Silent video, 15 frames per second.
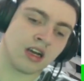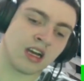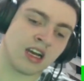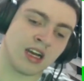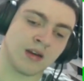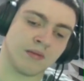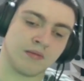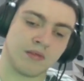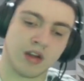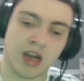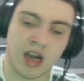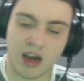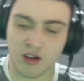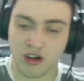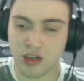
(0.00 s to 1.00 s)
It
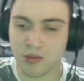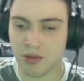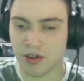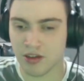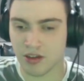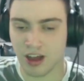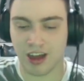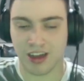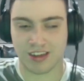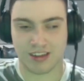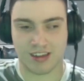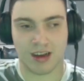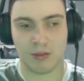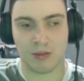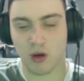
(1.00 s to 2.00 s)
annoyed me. I'm
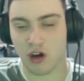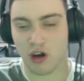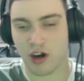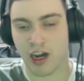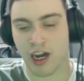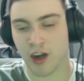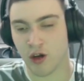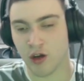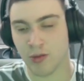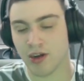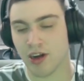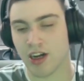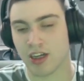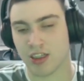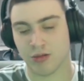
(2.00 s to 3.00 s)
not gonna lie, it annoyed me
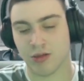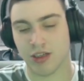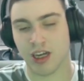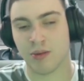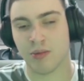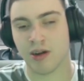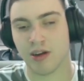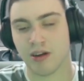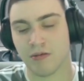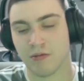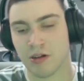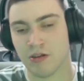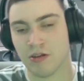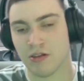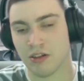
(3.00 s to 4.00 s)
last week a bit
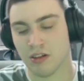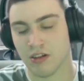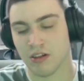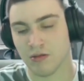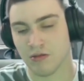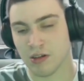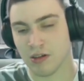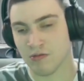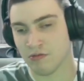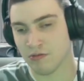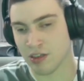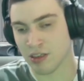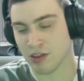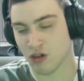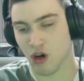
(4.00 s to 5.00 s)
when
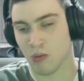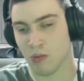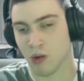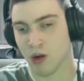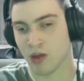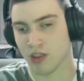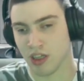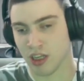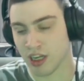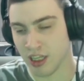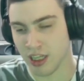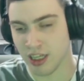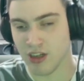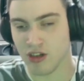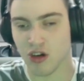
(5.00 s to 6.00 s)
we dropped points and then
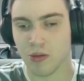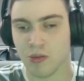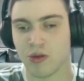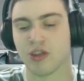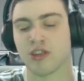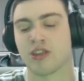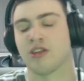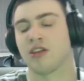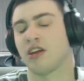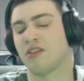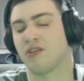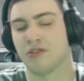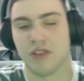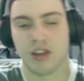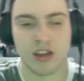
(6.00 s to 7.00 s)
they dropped points.
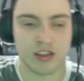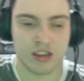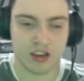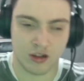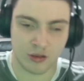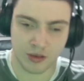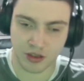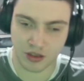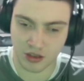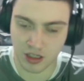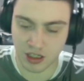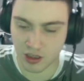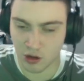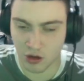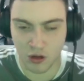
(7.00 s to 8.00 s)
There's an
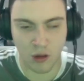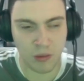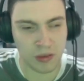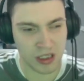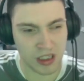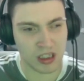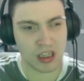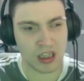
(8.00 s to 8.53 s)
opportunity going opposite.